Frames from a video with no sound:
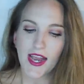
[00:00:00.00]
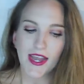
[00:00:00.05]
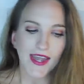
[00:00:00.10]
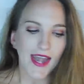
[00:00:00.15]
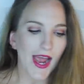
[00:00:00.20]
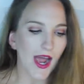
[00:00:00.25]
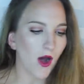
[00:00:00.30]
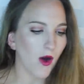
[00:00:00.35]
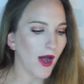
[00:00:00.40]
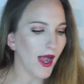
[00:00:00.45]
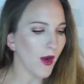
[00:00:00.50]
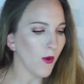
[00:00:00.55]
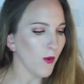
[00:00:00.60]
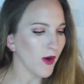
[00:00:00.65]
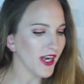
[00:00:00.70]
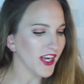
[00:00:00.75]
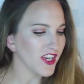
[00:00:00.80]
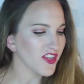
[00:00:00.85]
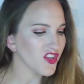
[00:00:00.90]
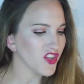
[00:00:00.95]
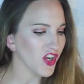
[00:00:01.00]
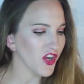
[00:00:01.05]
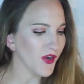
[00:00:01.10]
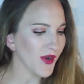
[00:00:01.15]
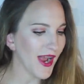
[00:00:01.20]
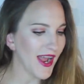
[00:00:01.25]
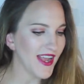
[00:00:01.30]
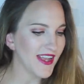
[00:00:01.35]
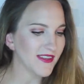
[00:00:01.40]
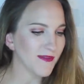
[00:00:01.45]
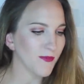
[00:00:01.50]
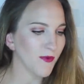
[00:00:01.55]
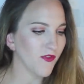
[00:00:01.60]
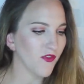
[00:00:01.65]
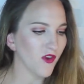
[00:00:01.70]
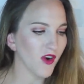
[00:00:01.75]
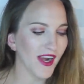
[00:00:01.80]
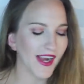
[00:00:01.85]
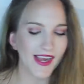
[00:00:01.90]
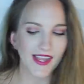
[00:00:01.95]
Now, I wanted to show you guys
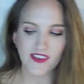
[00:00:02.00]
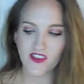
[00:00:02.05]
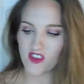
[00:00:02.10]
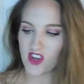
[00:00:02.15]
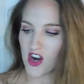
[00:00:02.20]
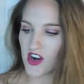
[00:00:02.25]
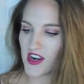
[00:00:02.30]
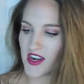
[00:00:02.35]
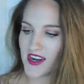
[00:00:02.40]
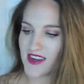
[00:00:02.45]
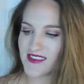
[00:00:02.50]
before I get started,